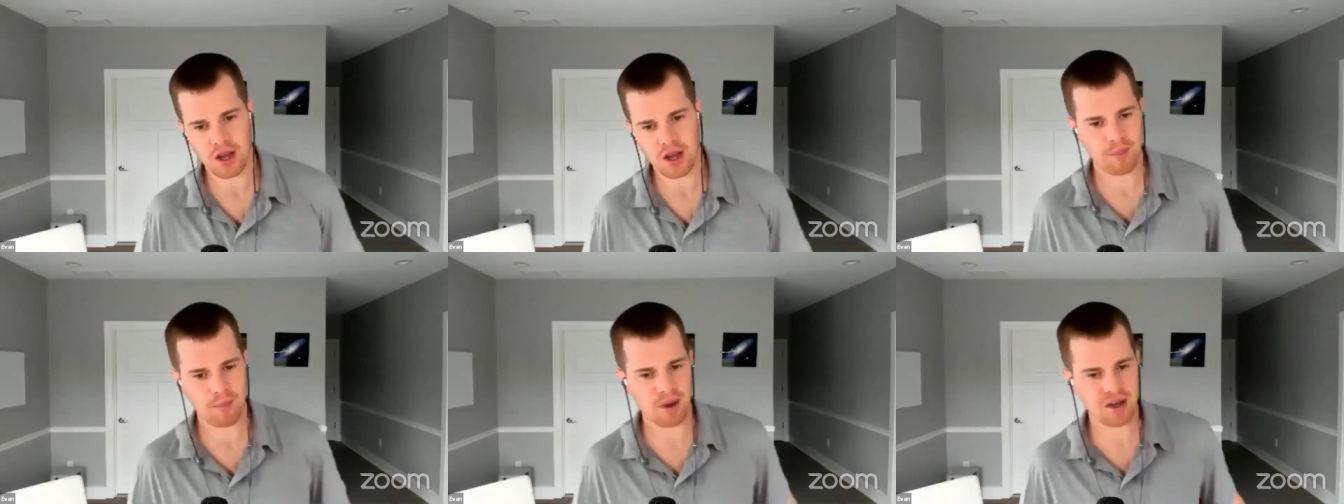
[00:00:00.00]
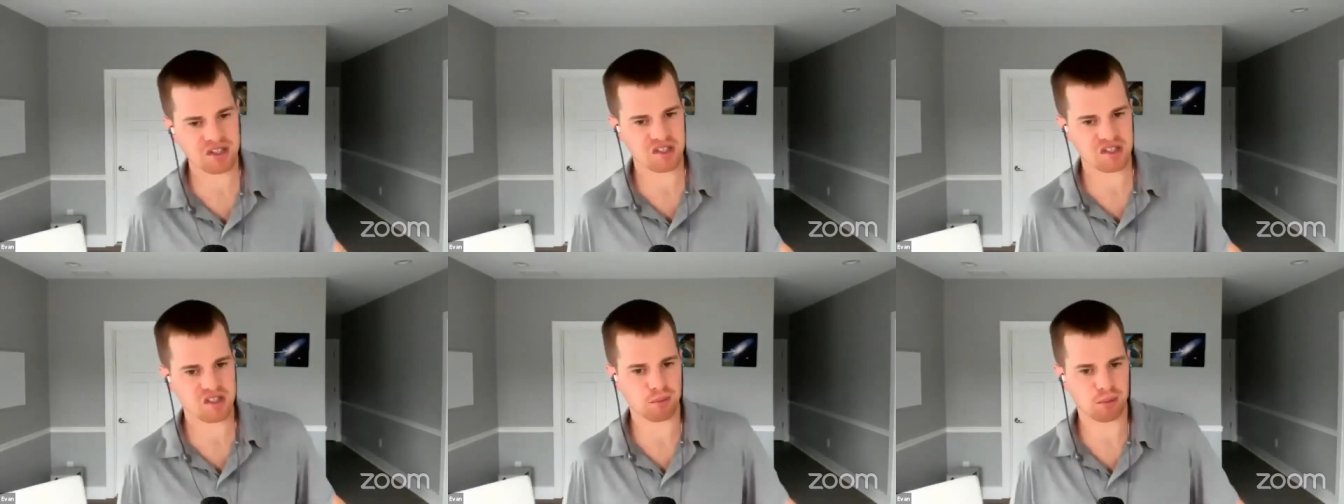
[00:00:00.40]
I'm
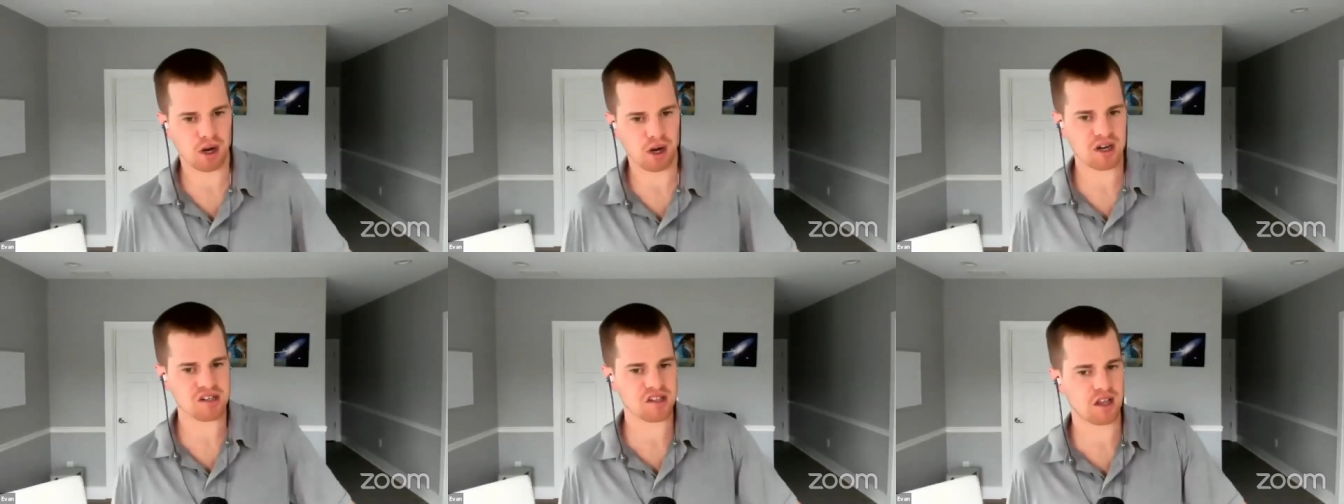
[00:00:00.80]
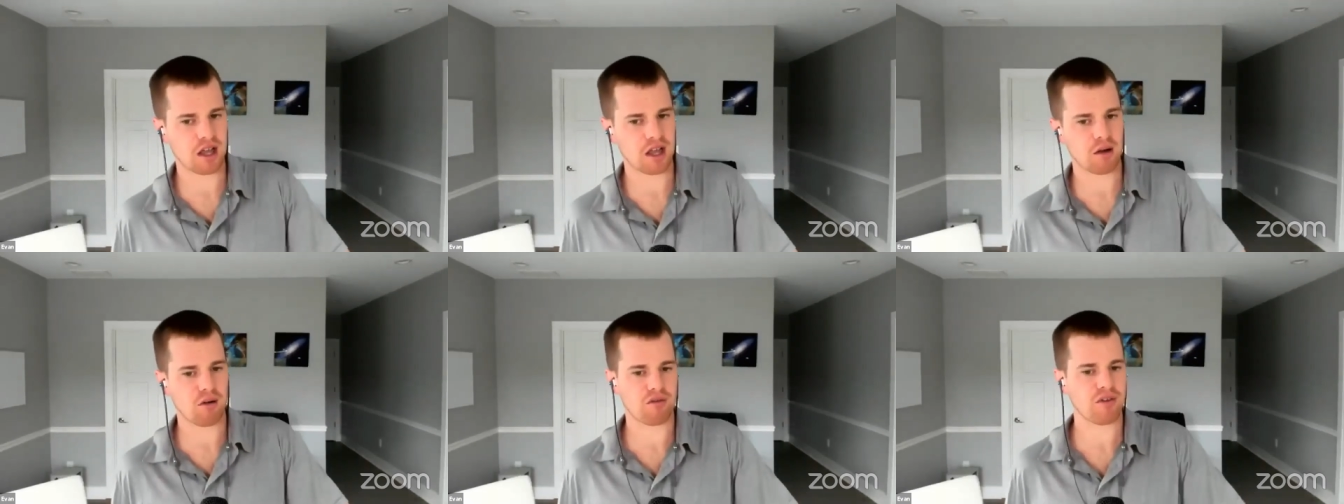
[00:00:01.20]
actually surprised at
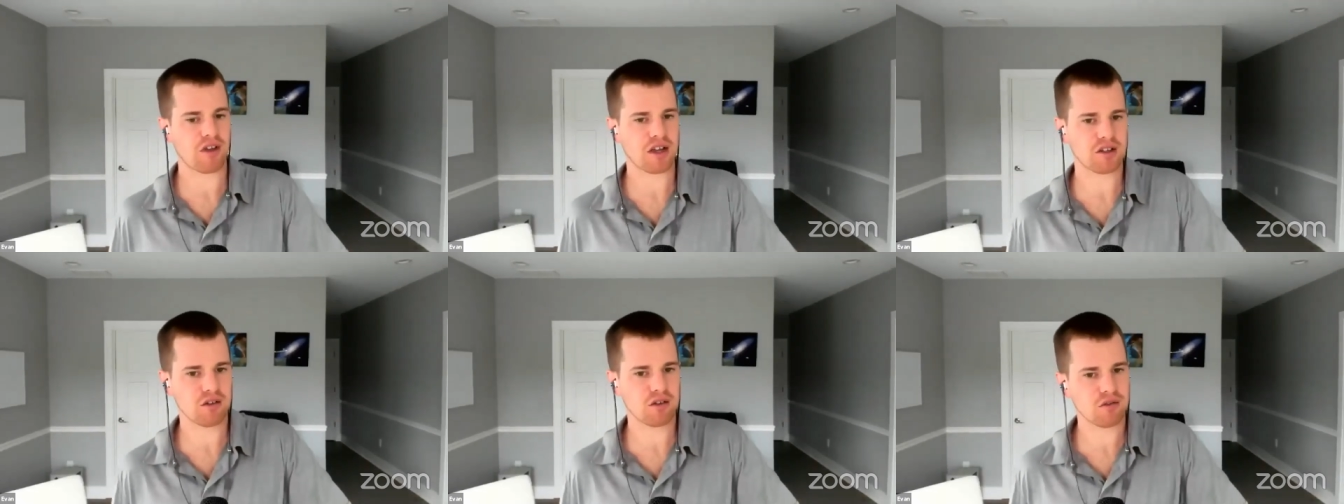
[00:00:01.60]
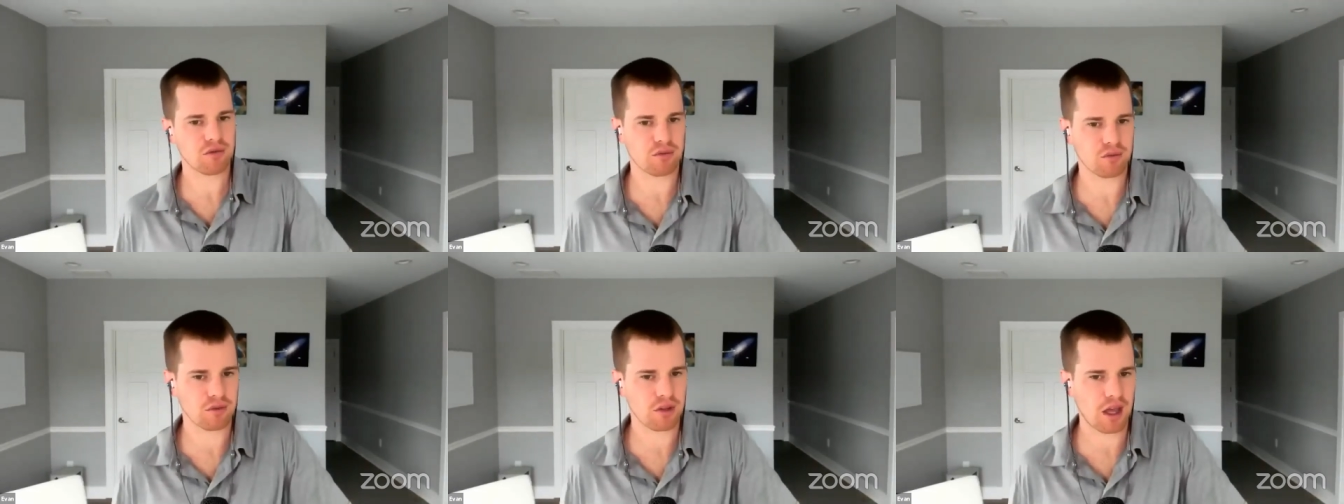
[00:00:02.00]
how
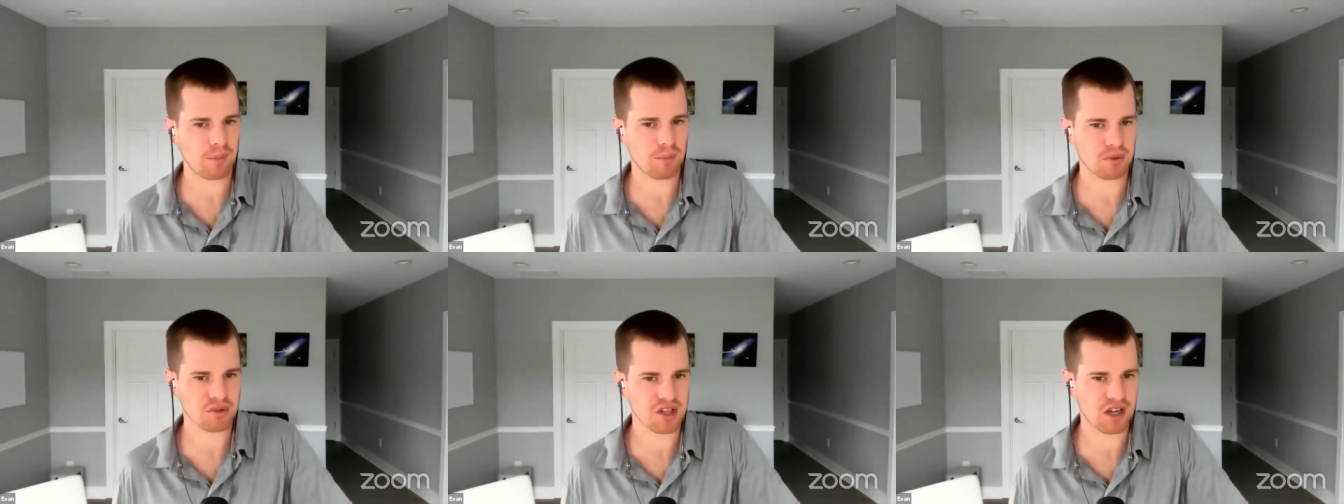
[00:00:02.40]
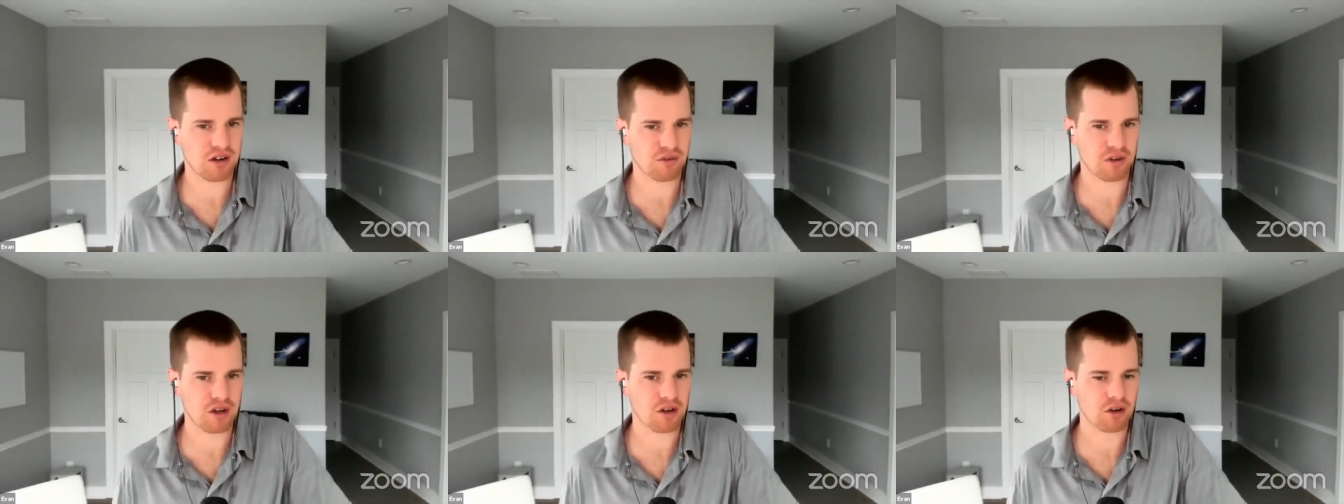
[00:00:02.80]
effective apple
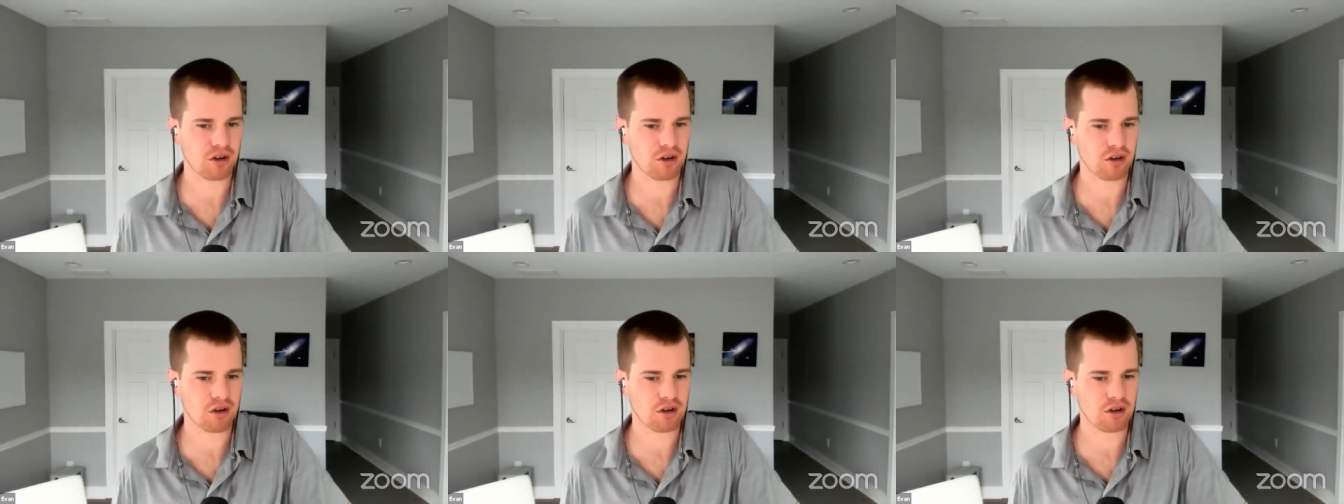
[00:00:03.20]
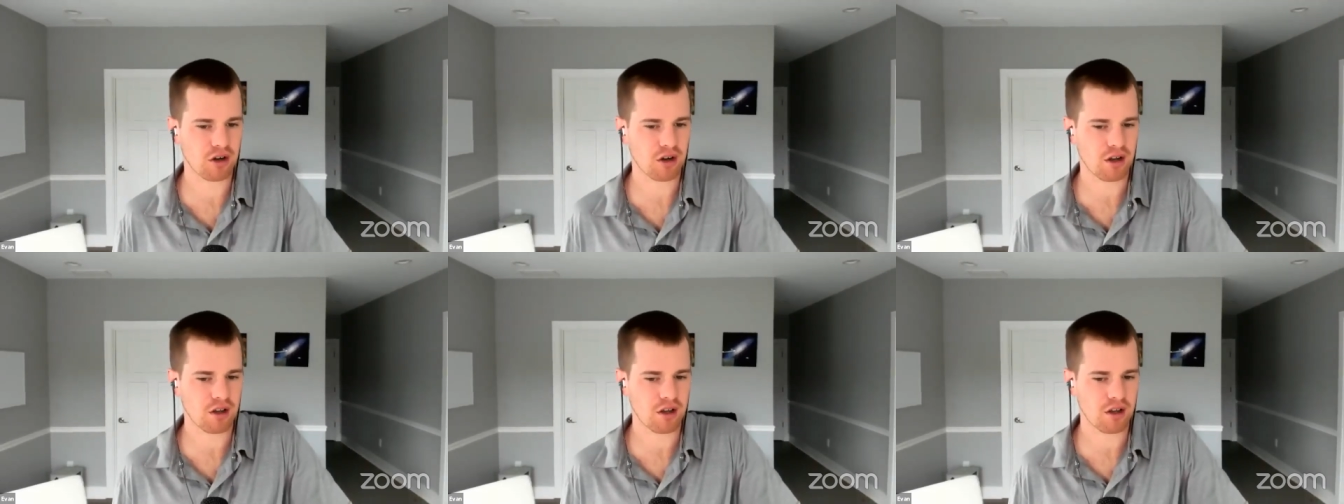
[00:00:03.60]
cider vinegar